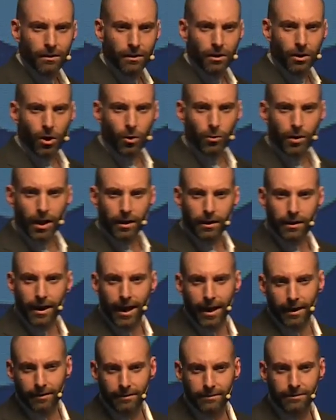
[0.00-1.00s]
Kodak?
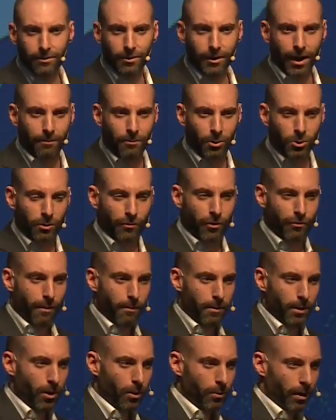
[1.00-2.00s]
Yeah. Okay, most of you
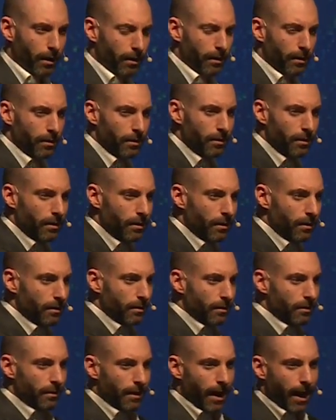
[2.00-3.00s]
remember Kodak.
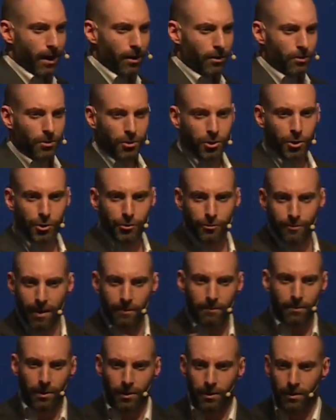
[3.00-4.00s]
Now, do you
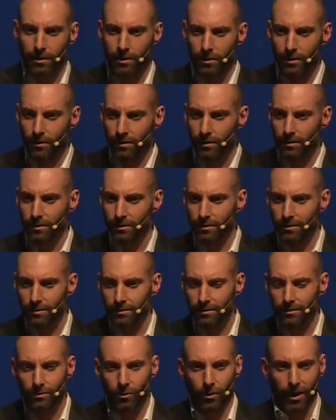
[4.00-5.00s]
remember
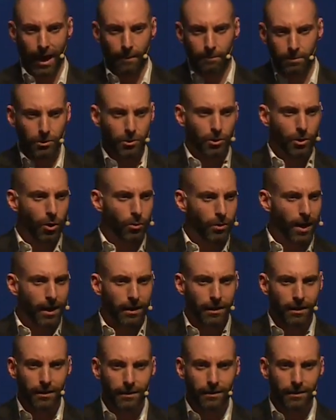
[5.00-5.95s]
what happened to Kodak?